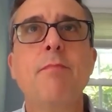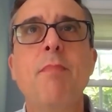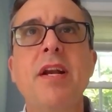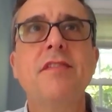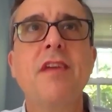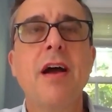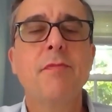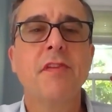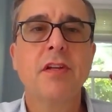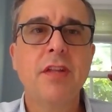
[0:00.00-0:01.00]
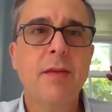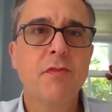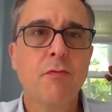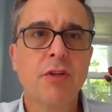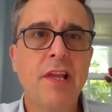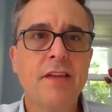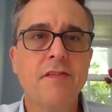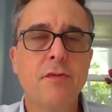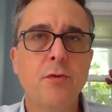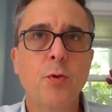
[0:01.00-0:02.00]
many times the claims relate
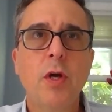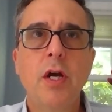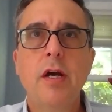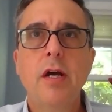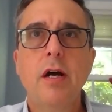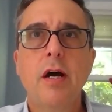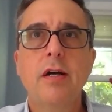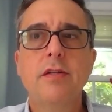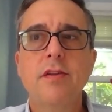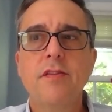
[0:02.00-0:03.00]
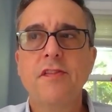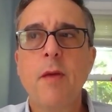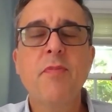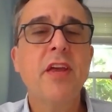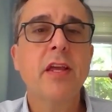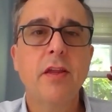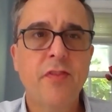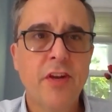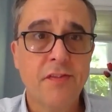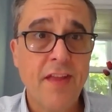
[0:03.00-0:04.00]
to something that is